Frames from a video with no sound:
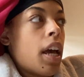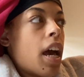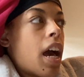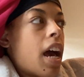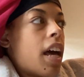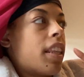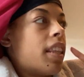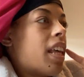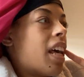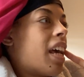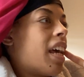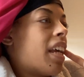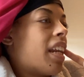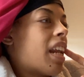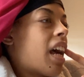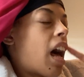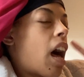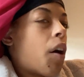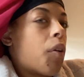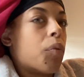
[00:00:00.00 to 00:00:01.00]
and then
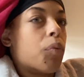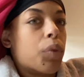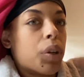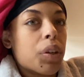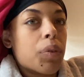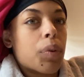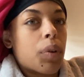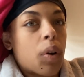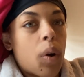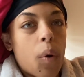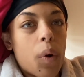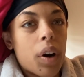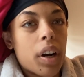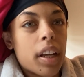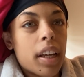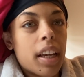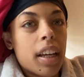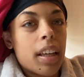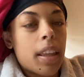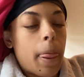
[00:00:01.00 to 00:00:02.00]
I'll re-record
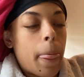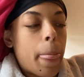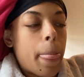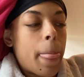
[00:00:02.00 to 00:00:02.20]
it,